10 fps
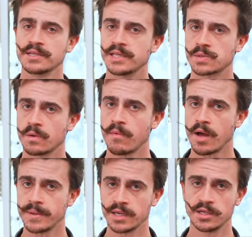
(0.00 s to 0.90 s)
This one
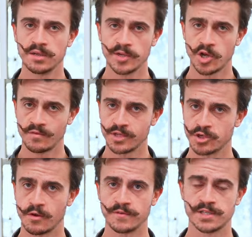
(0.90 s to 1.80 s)
might be a little bit over the
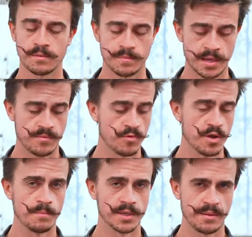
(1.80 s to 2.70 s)
top for some people,
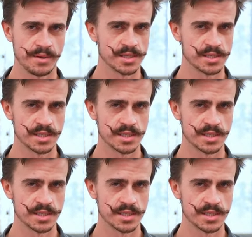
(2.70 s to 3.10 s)
but let me just